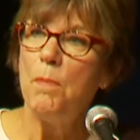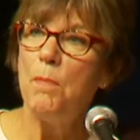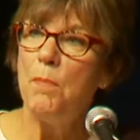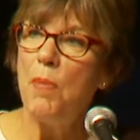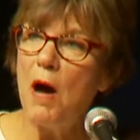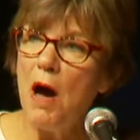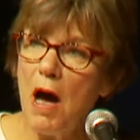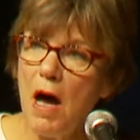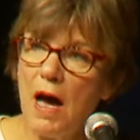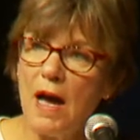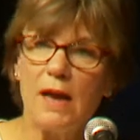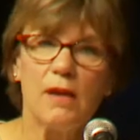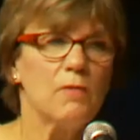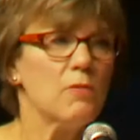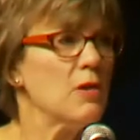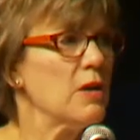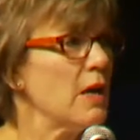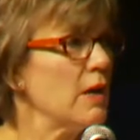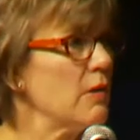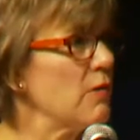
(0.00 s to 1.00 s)
But
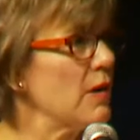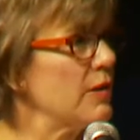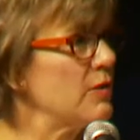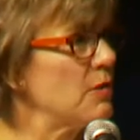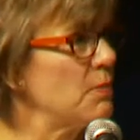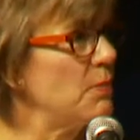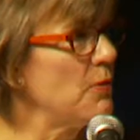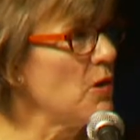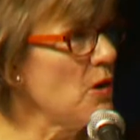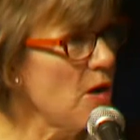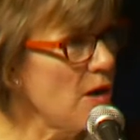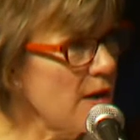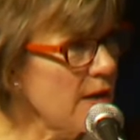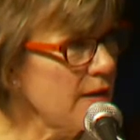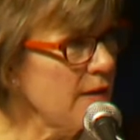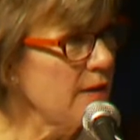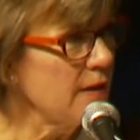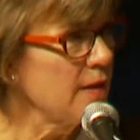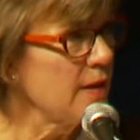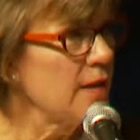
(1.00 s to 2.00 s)
when I read the
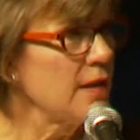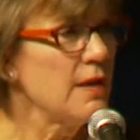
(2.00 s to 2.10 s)
book,